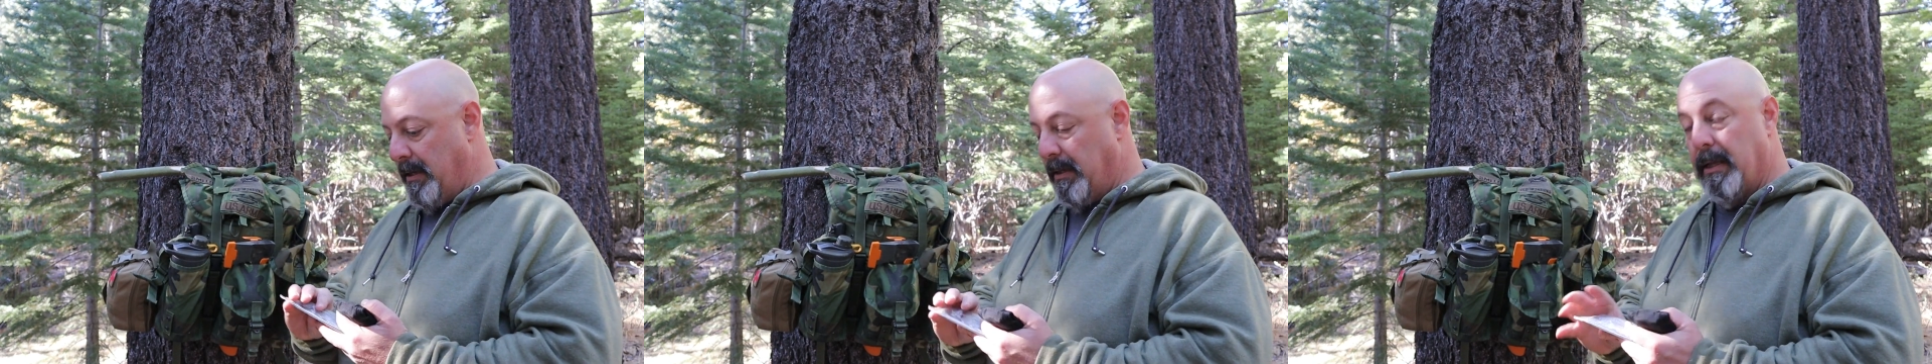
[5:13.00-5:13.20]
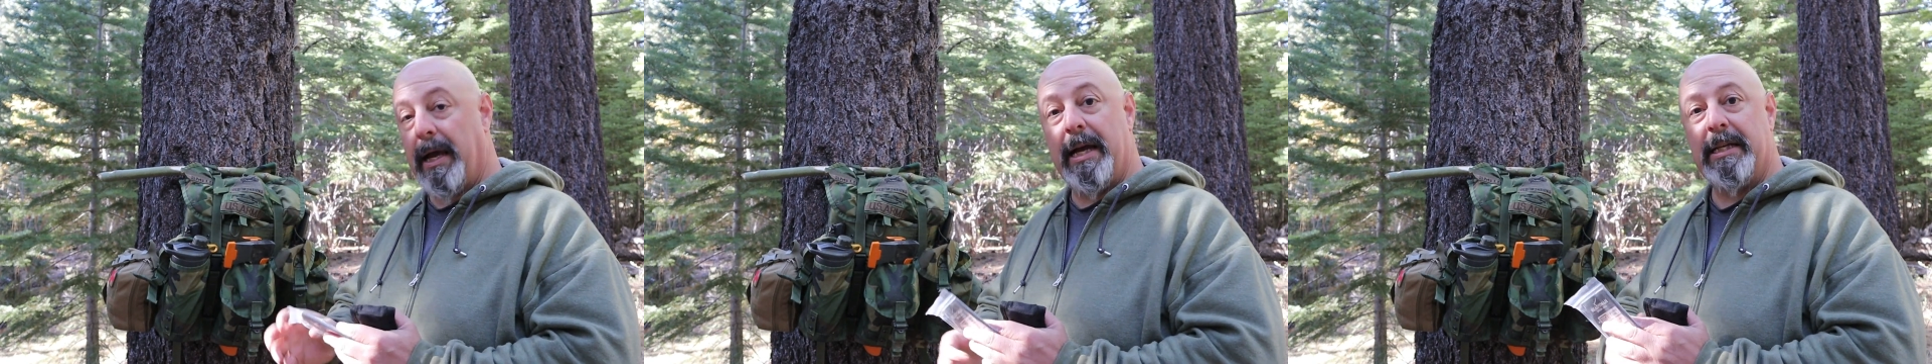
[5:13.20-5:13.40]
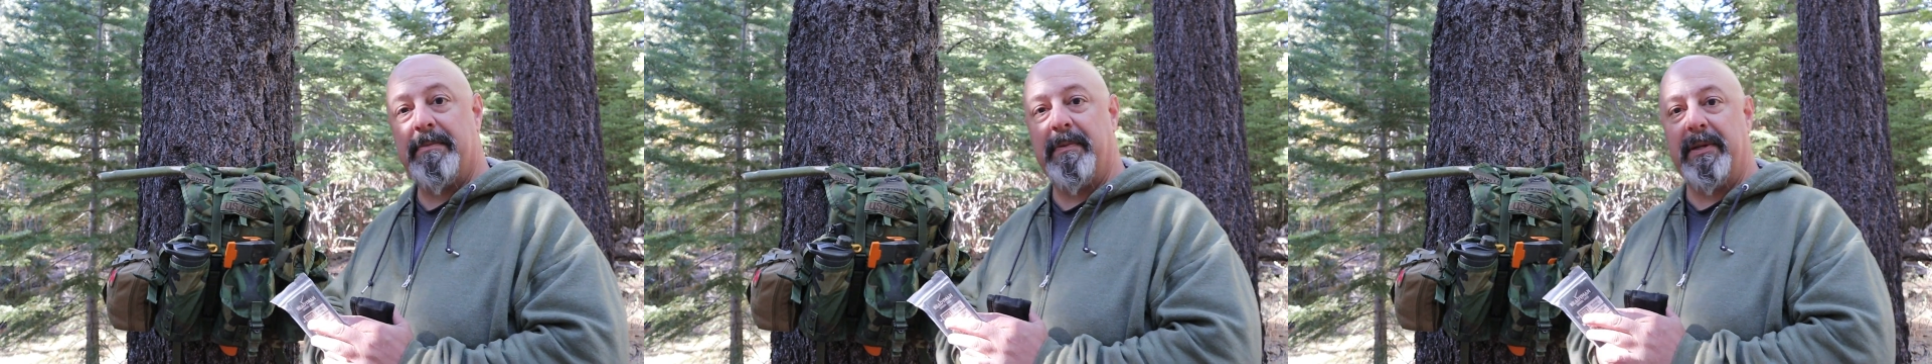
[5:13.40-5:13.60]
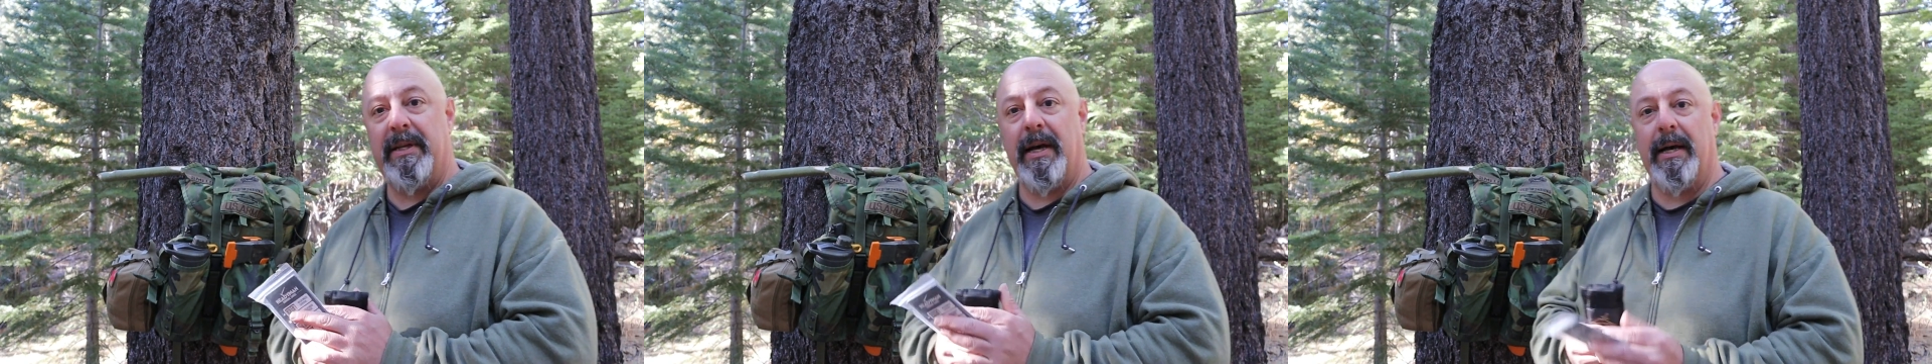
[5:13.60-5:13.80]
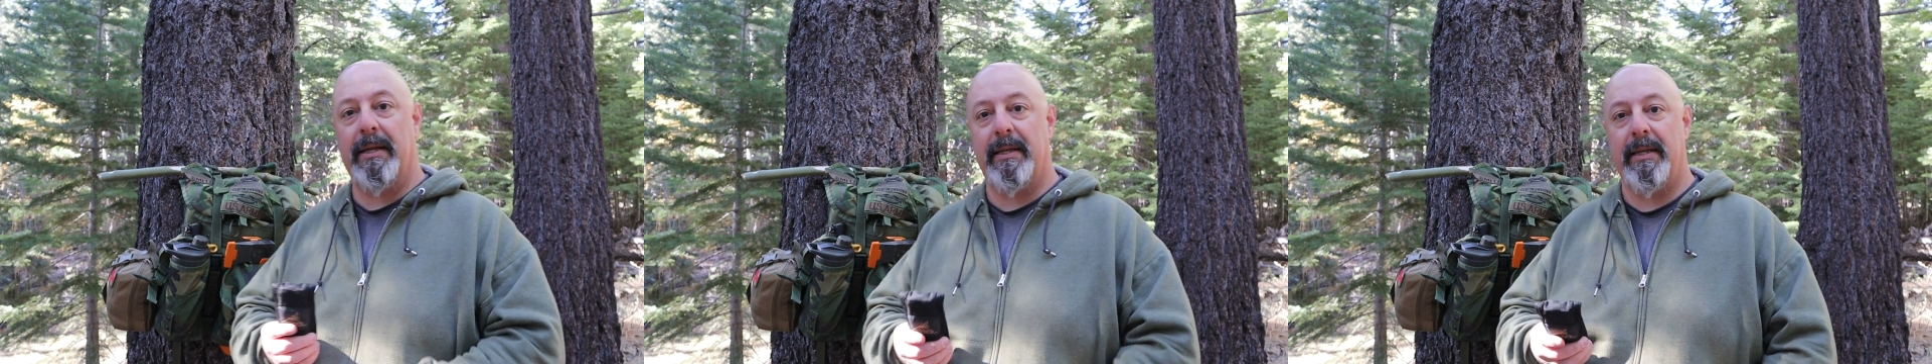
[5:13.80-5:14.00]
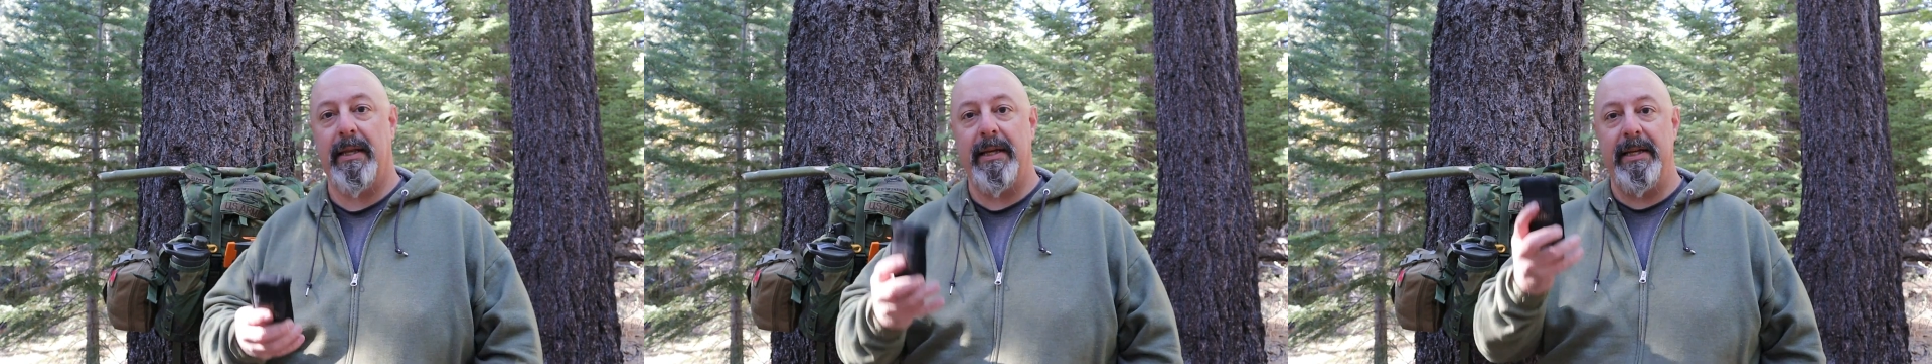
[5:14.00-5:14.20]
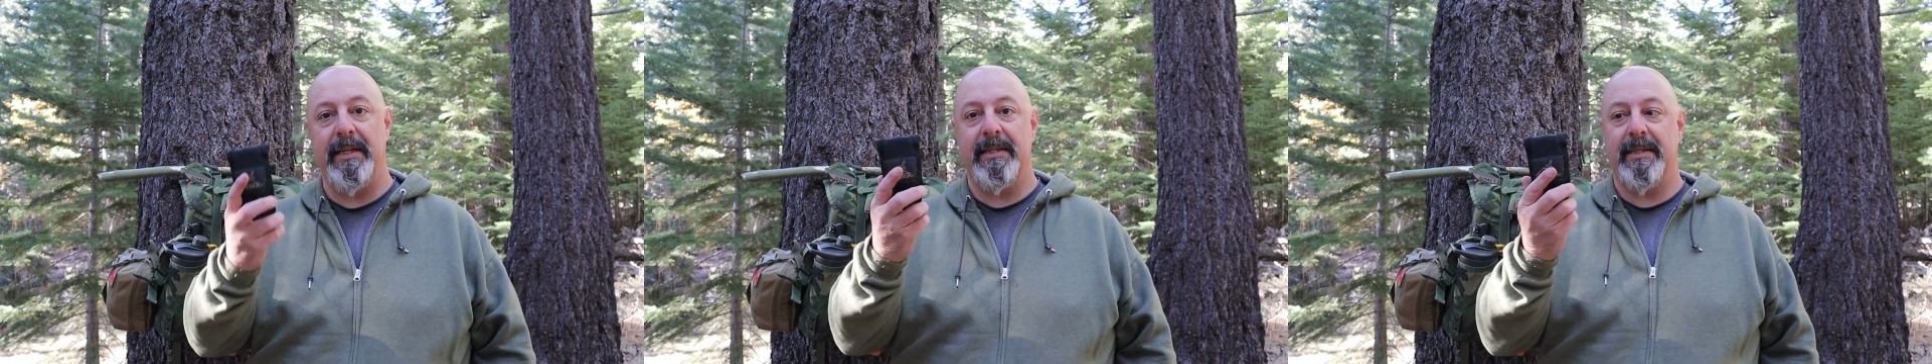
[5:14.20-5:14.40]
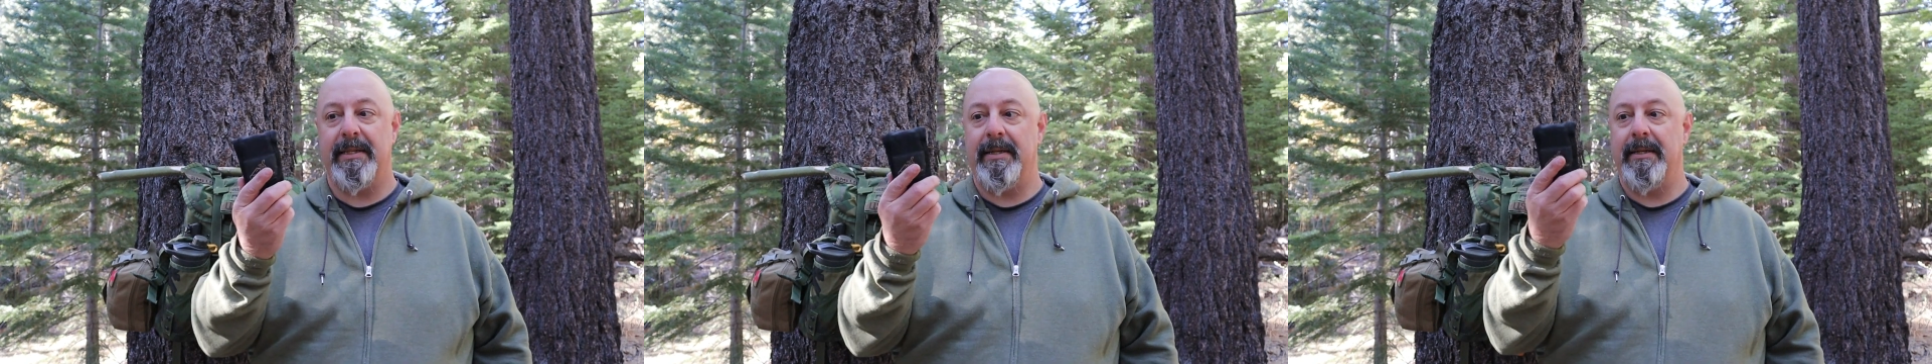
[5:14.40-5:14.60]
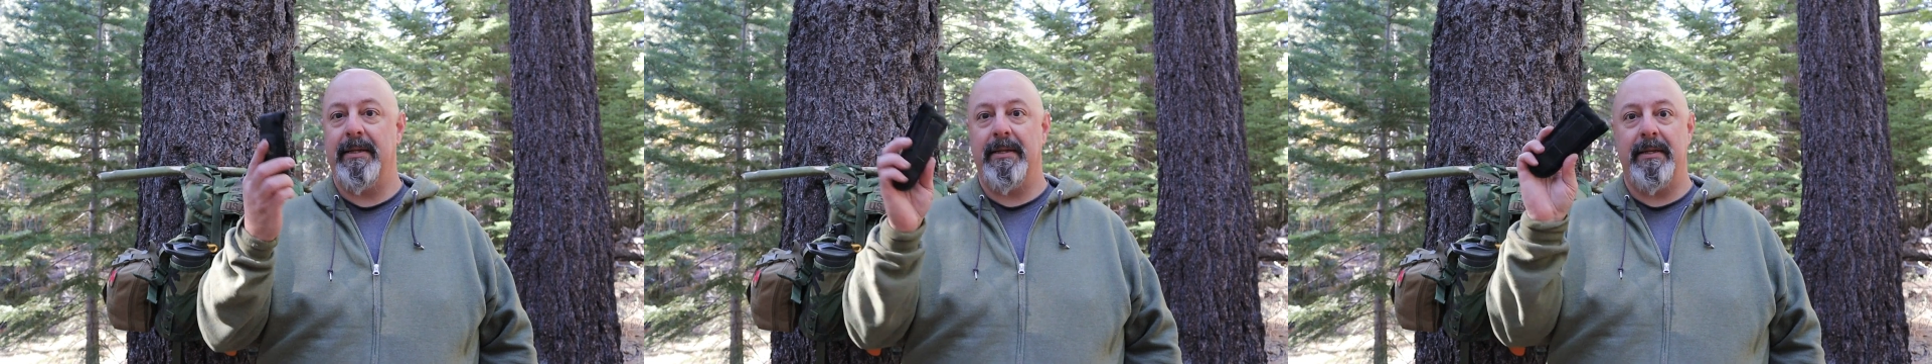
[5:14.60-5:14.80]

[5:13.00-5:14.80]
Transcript: Last but not least,